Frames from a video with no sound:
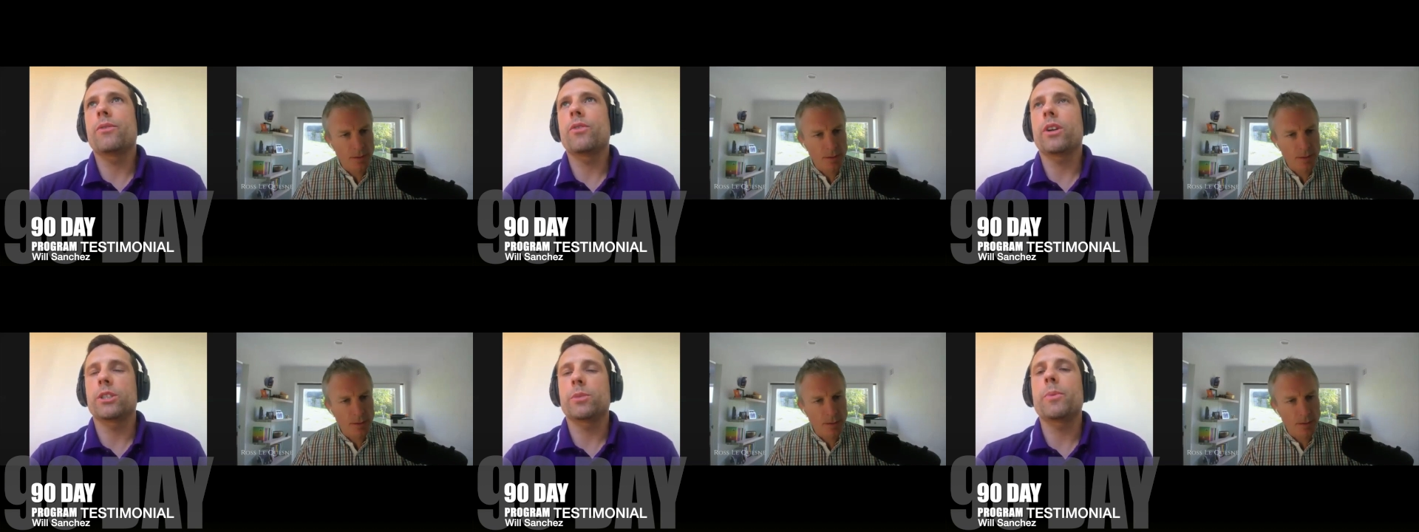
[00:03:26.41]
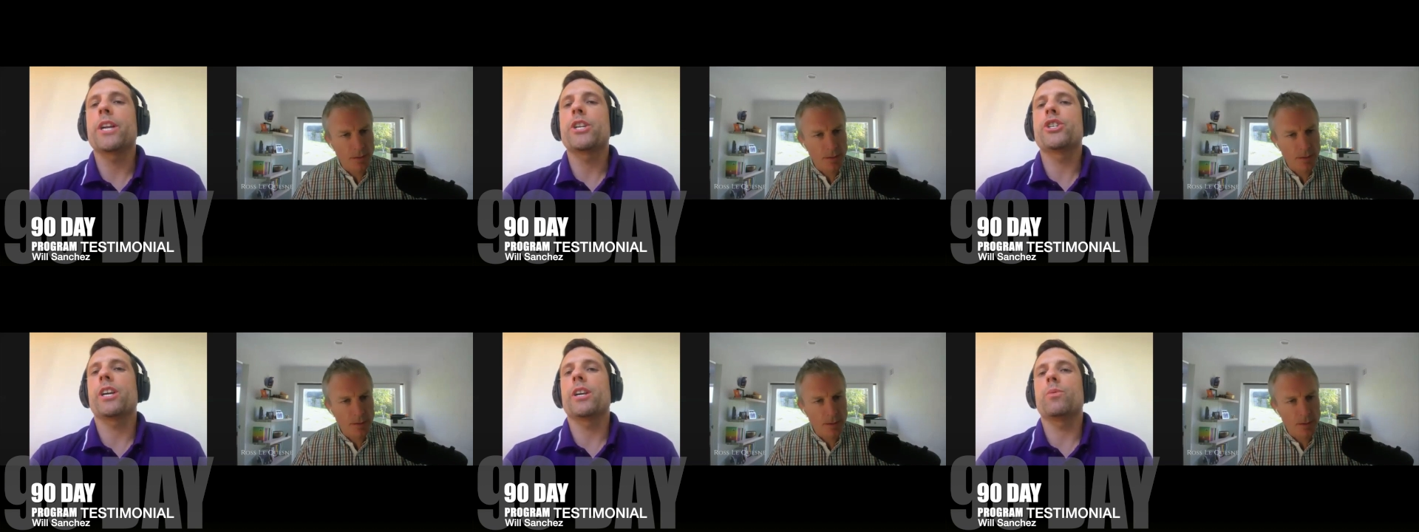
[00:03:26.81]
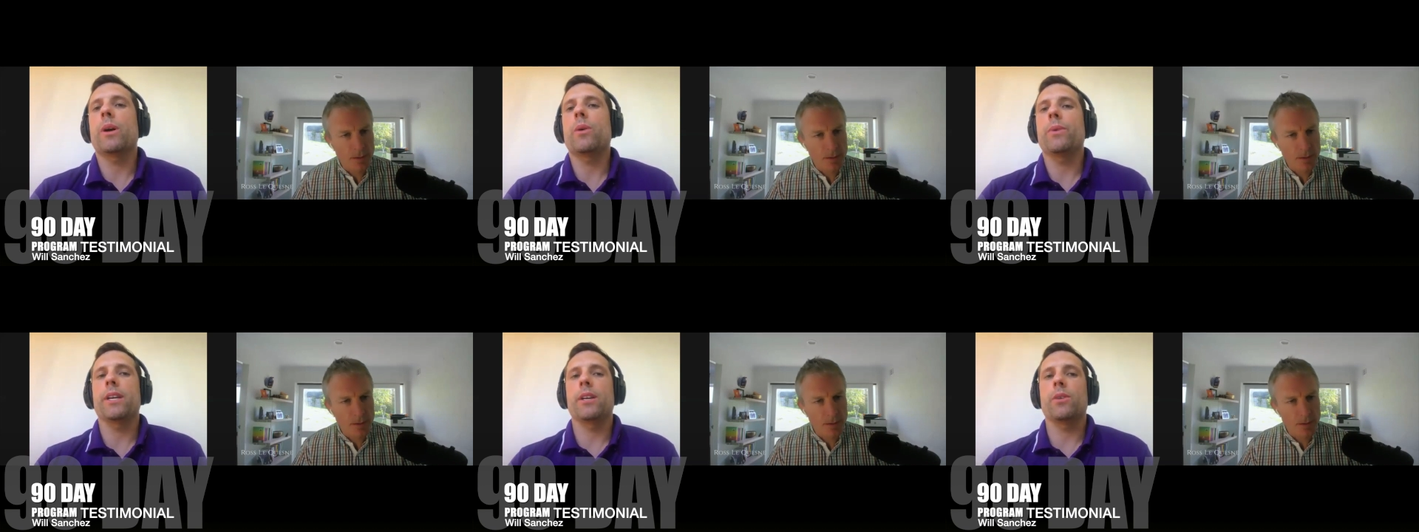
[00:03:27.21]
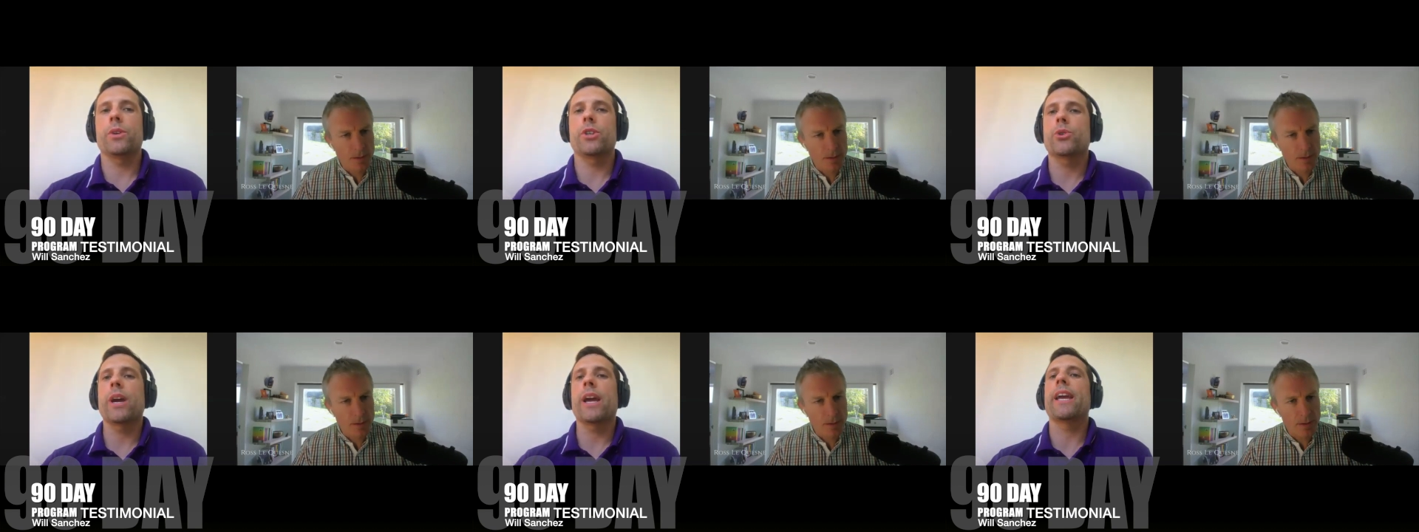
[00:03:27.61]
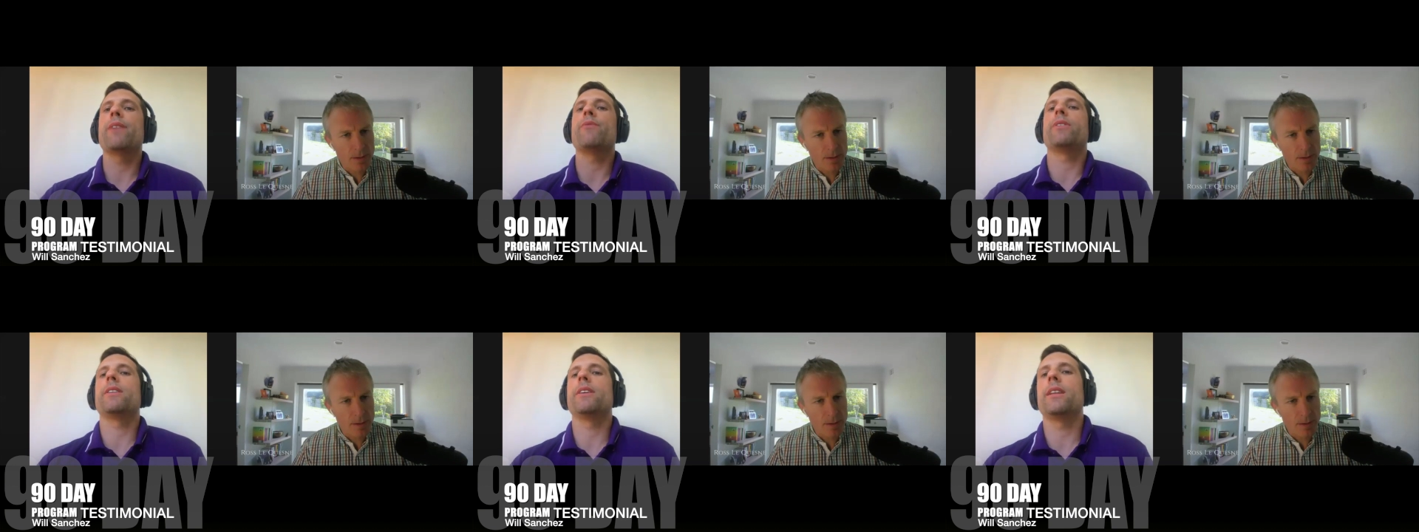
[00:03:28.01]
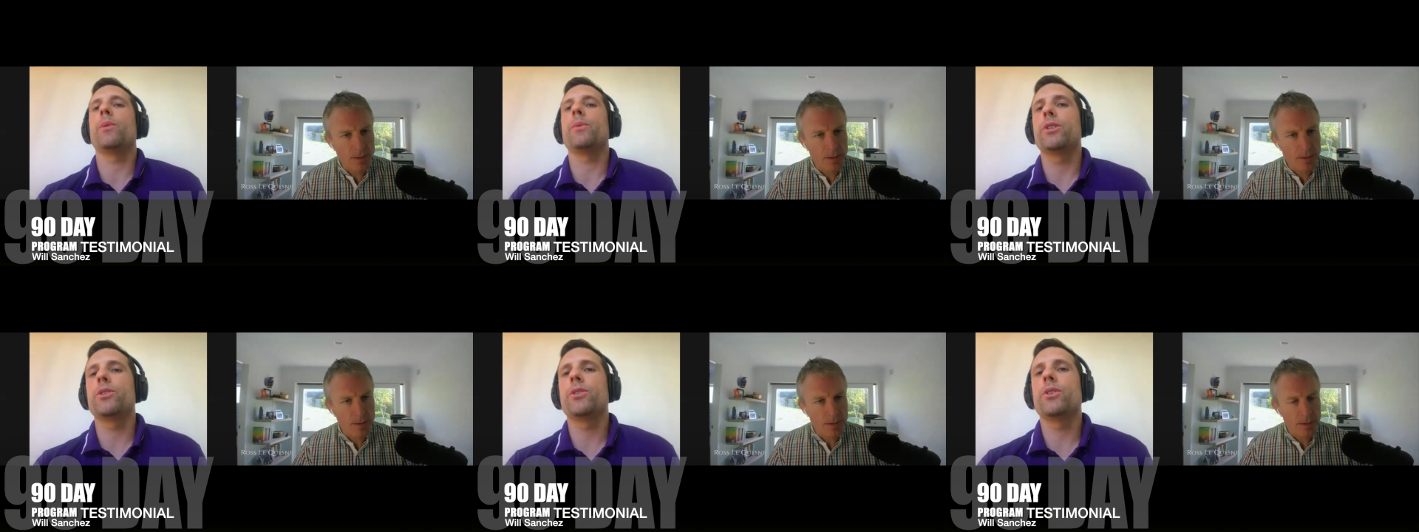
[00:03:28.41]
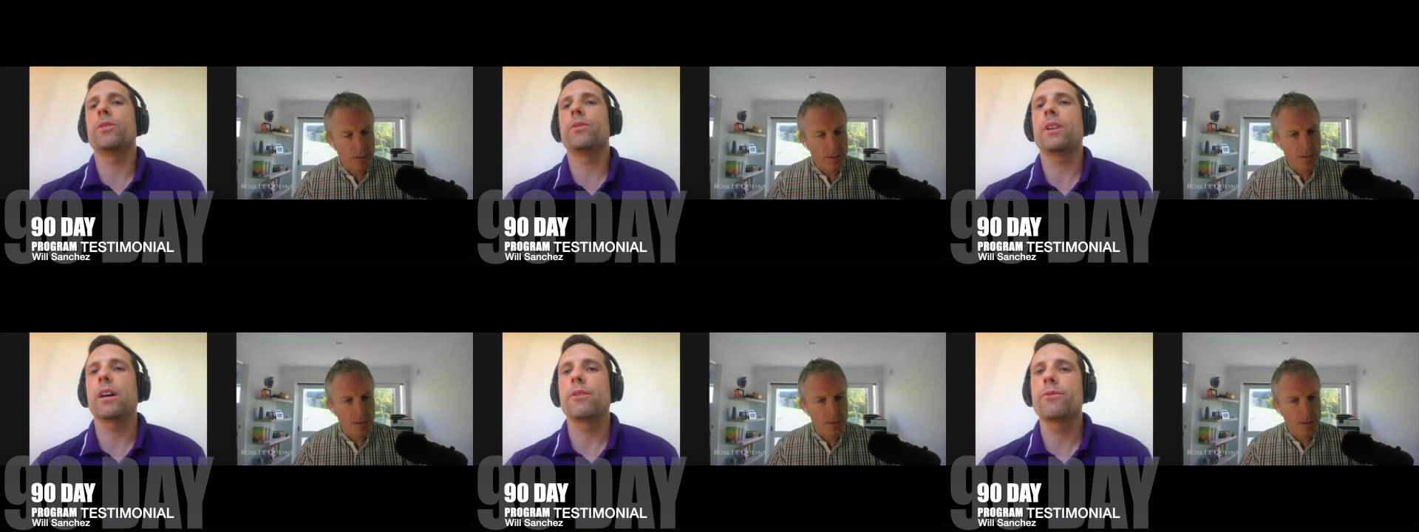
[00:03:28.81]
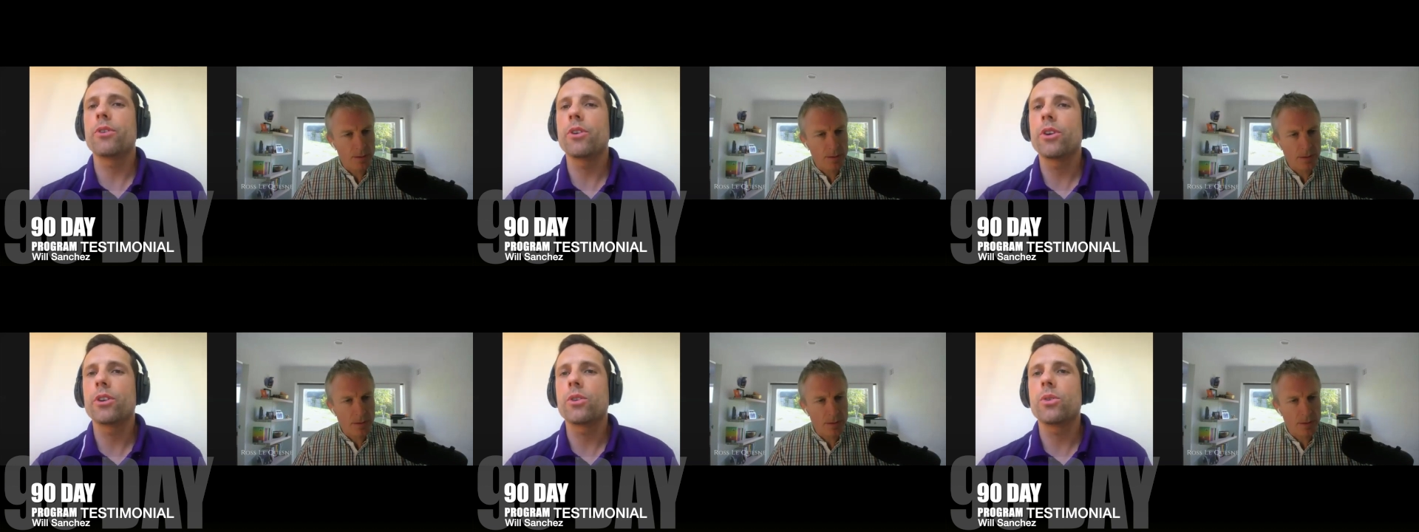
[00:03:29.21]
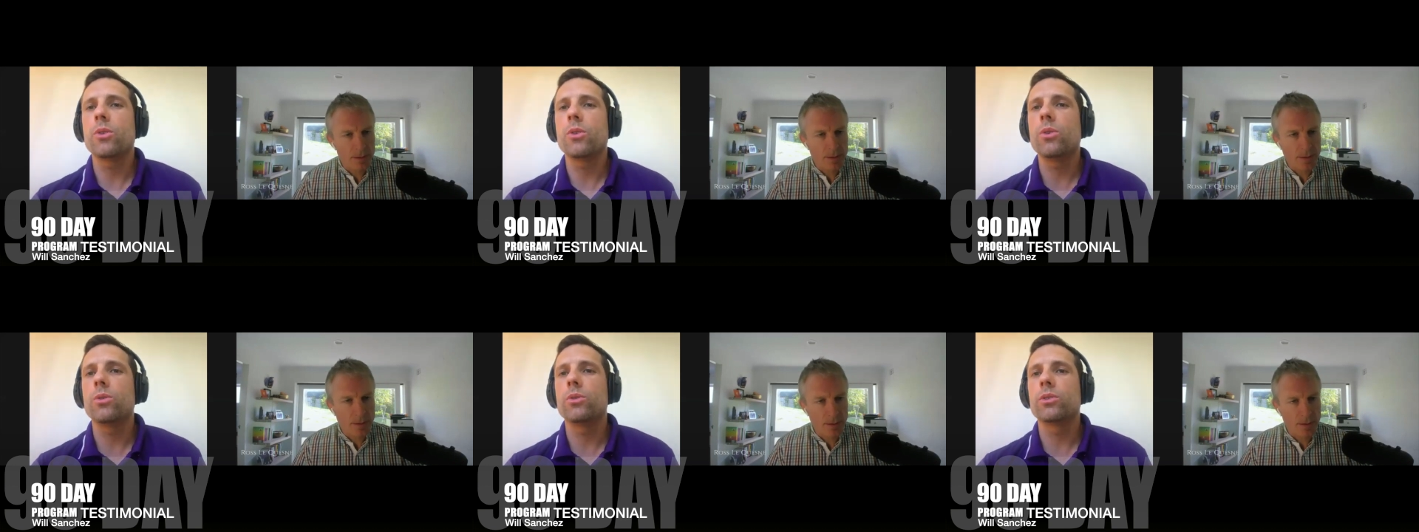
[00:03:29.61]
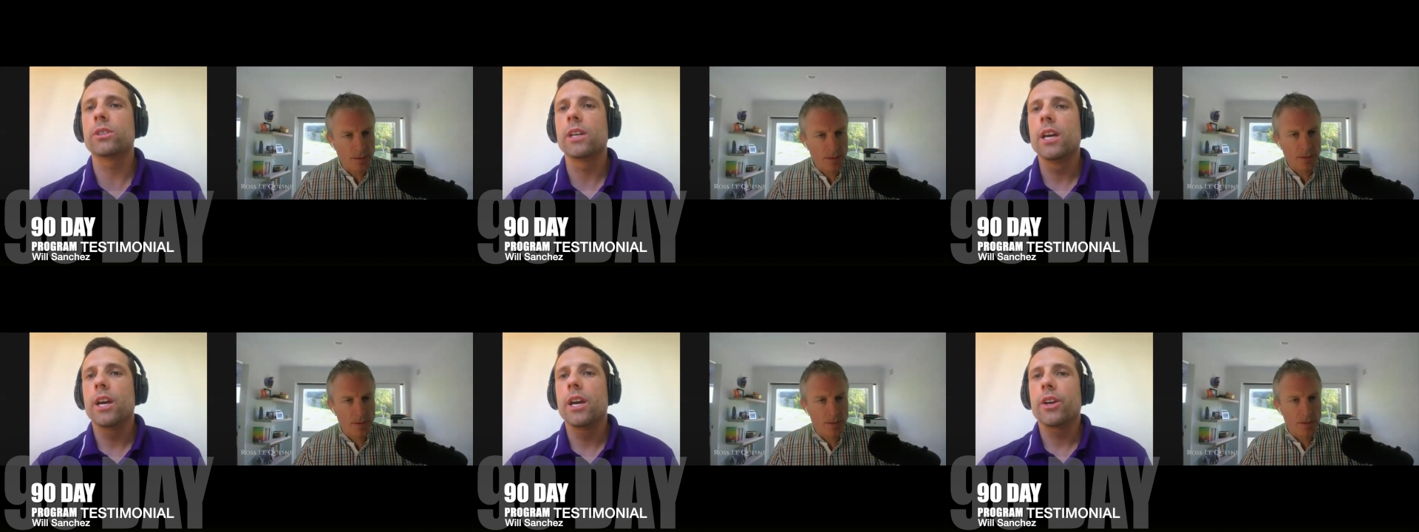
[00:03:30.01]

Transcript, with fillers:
Speaker 1: we've got a spreadsheet where we we track everything that we do, like phone calls,